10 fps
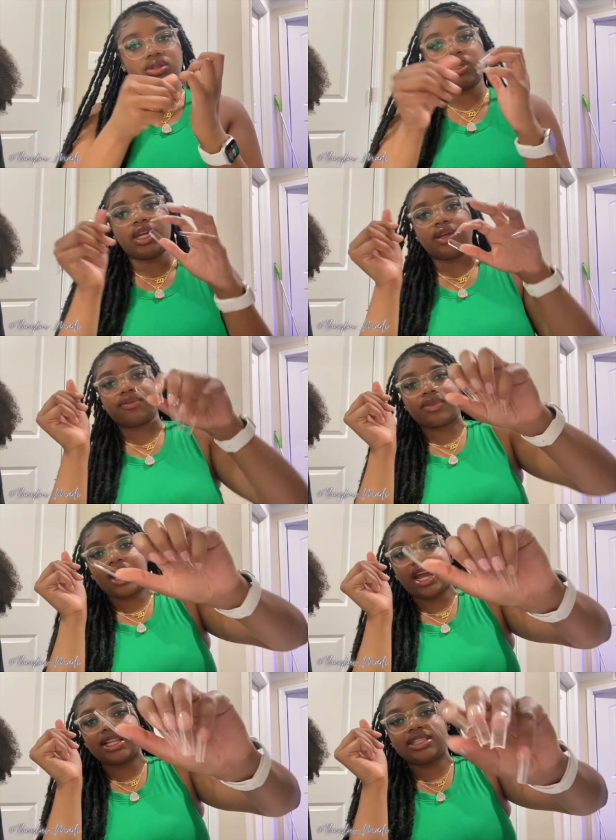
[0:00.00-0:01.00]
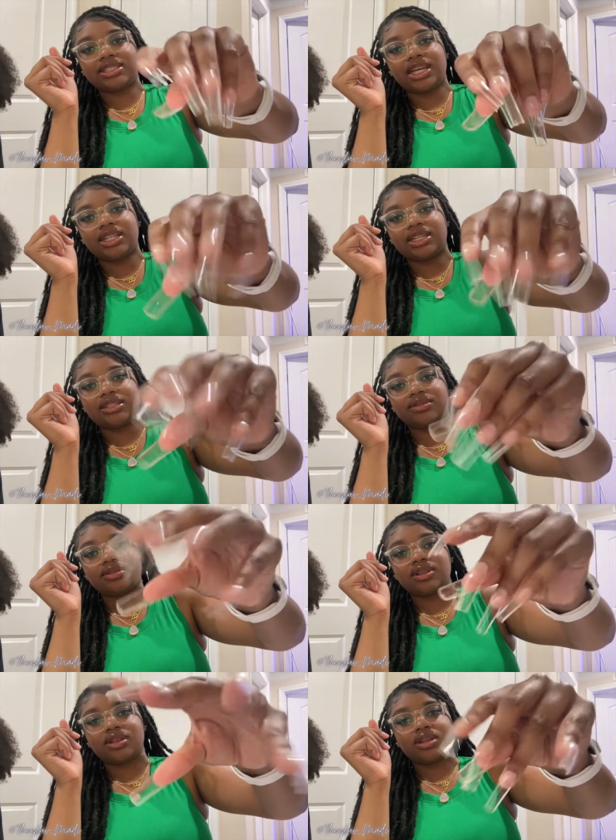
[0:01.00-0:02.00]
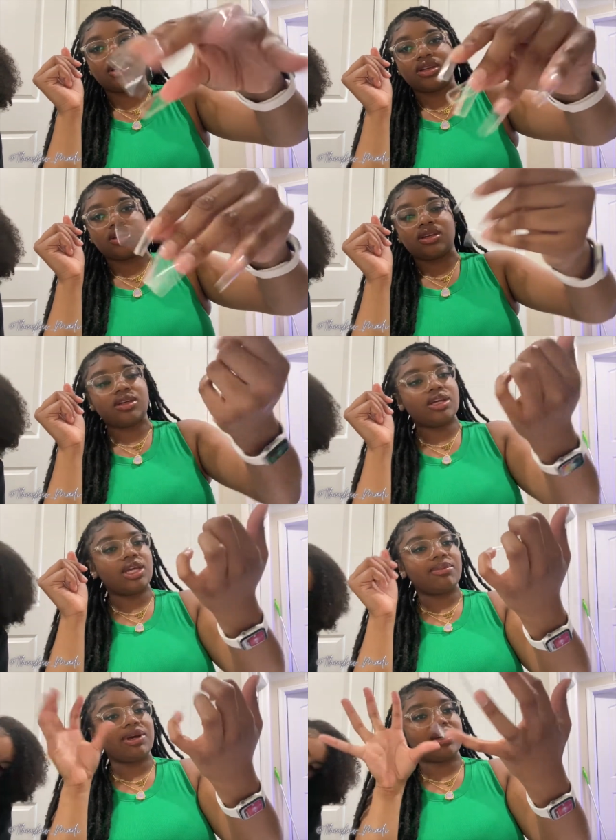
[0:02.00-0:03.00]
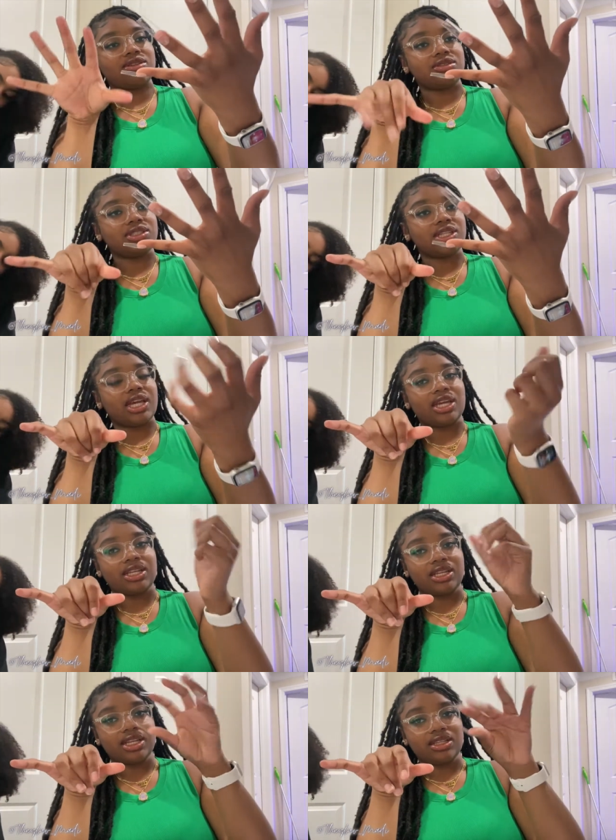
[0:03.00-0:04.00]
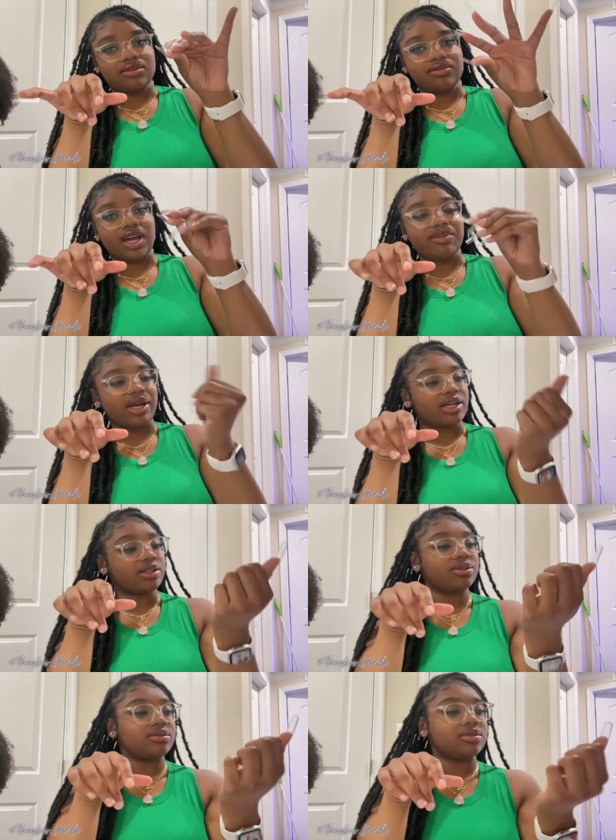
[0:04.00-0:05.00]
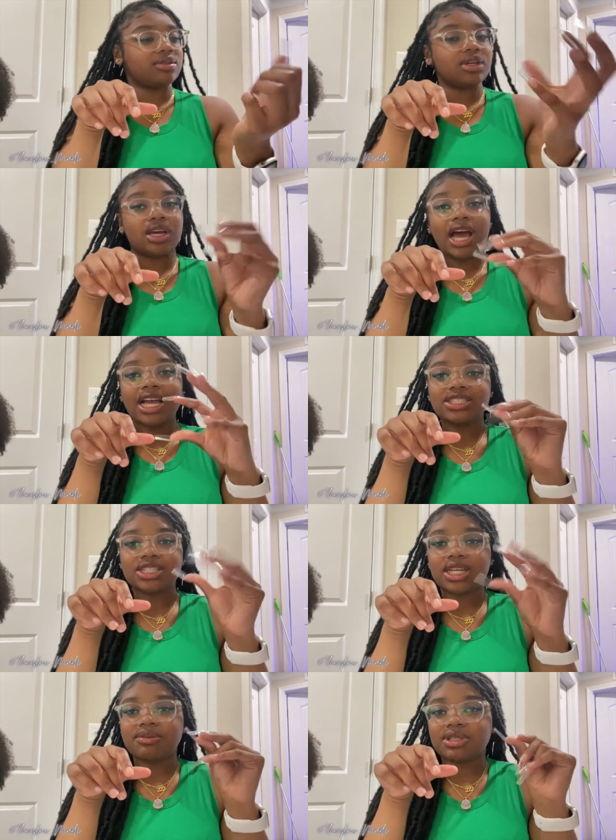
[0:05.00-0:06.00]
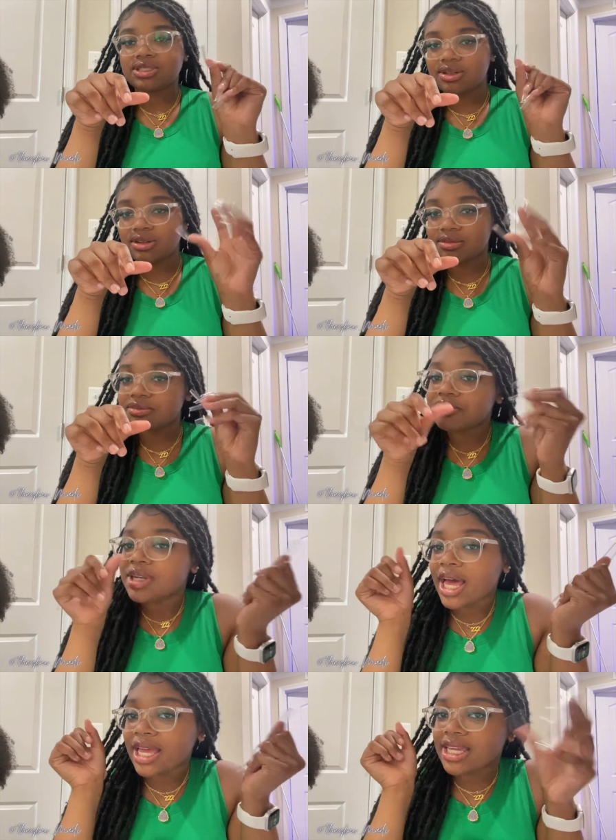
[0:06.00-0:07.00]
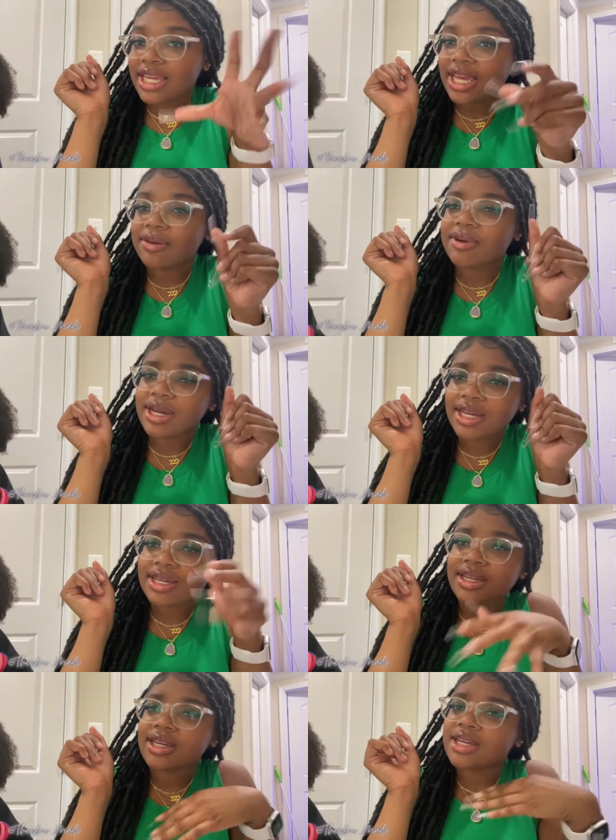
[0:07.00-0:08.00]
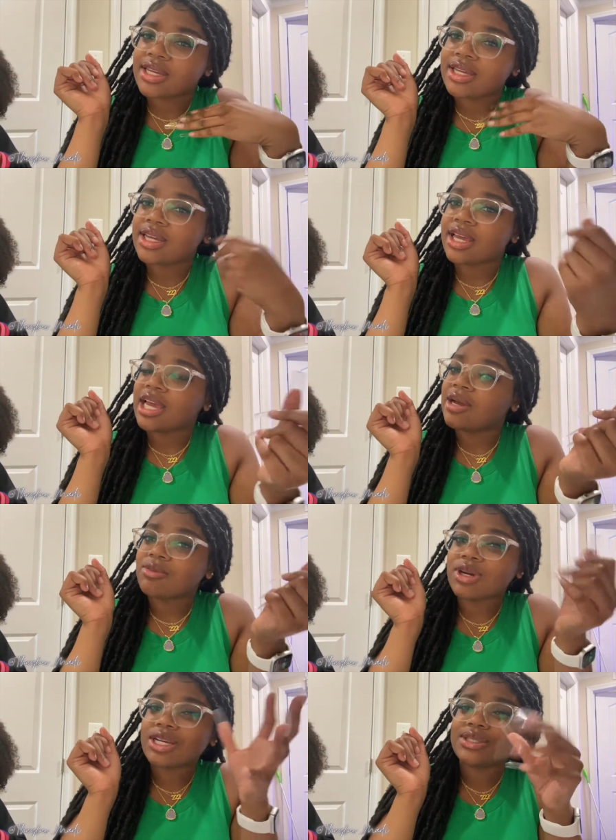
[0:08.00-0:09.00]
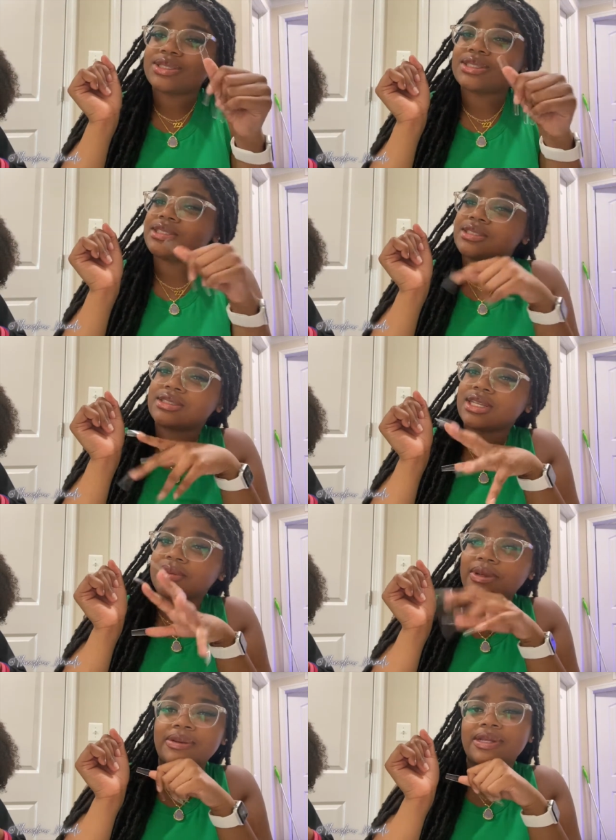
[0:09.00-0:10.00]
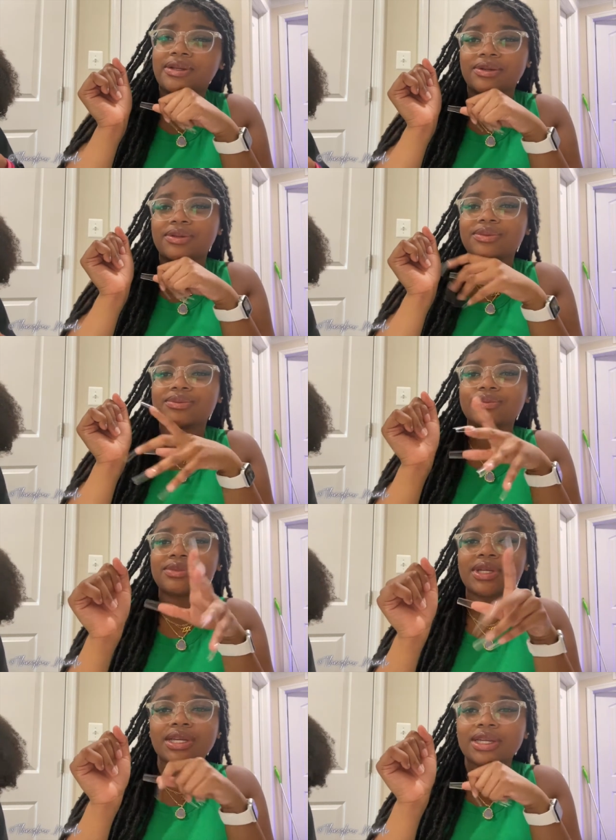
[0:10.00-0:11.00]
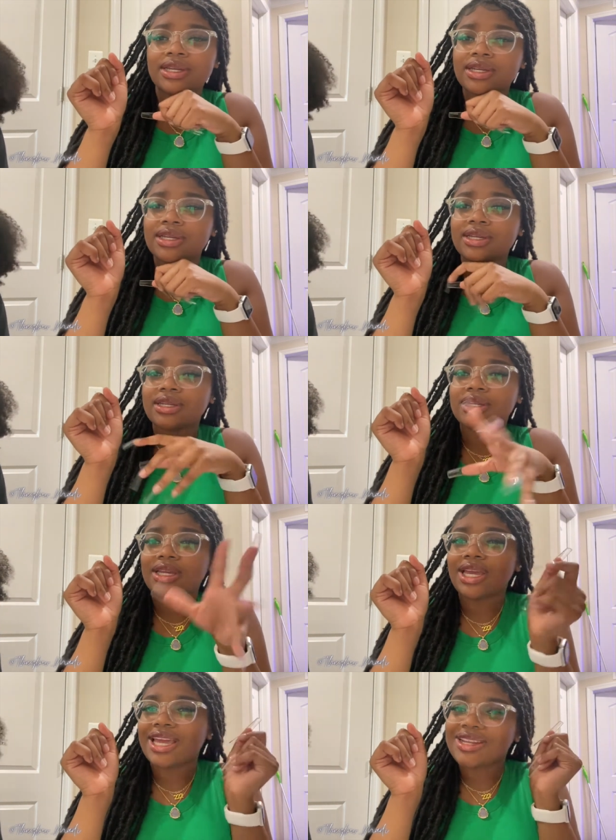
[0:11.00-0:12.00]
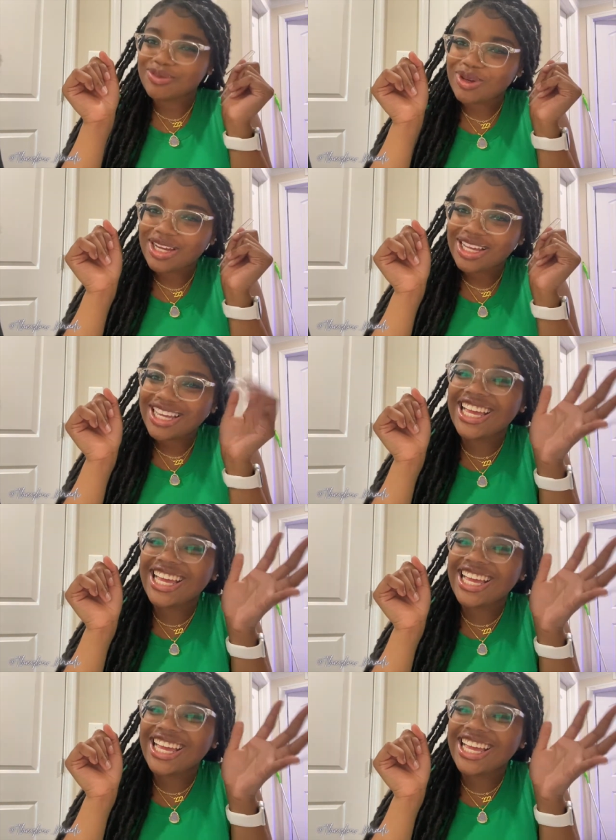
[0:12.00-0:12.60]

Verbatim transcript: So yeah, I got this hand done. And I'm about to do this hand and find my glue. I should keep this long. Like, and what? And what? They play with that girl and fired immediately.